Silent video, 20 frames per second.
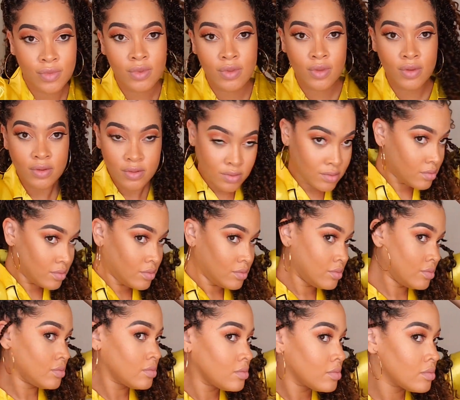my
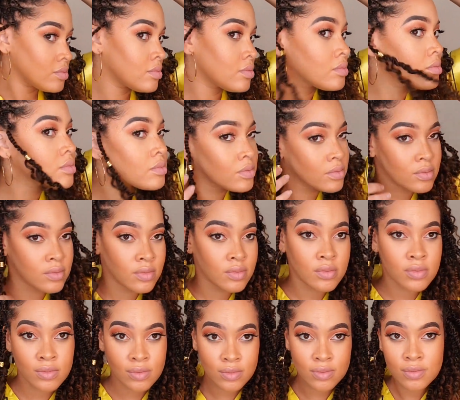natural
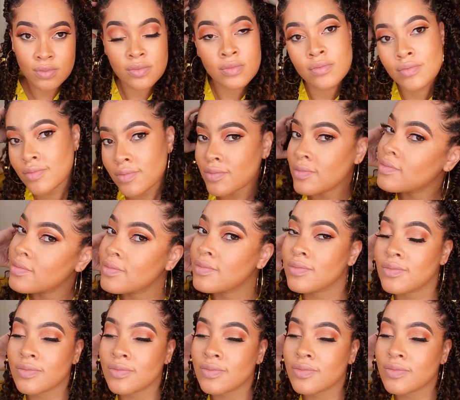hair while I